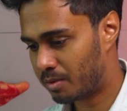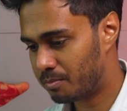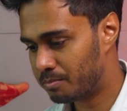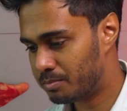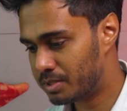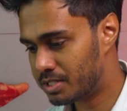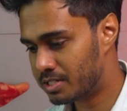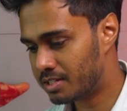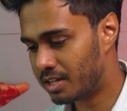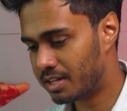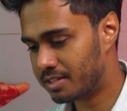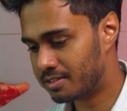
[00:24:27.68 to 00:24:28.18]

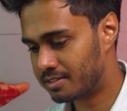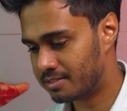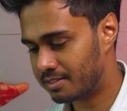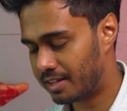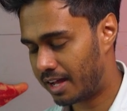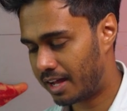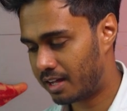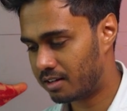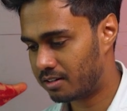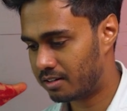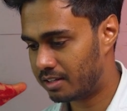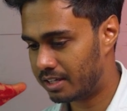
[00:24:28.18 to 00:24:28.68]
Besides
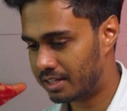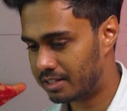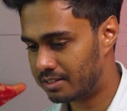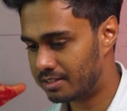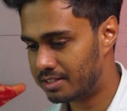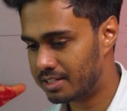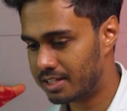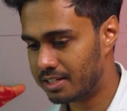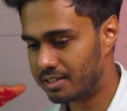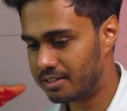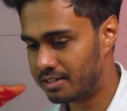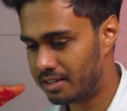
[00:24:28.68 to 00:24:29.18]
that,
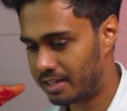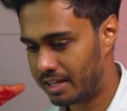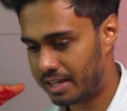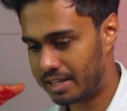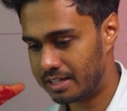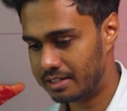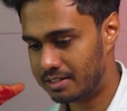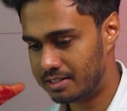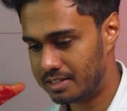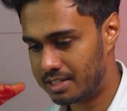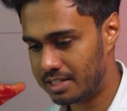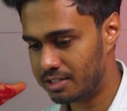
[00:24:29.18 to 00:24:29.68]
it did
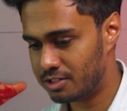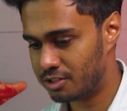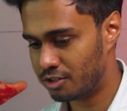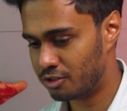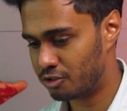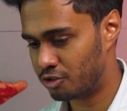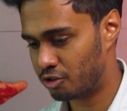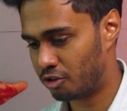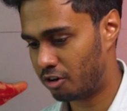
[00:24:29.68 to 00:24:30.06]
a decent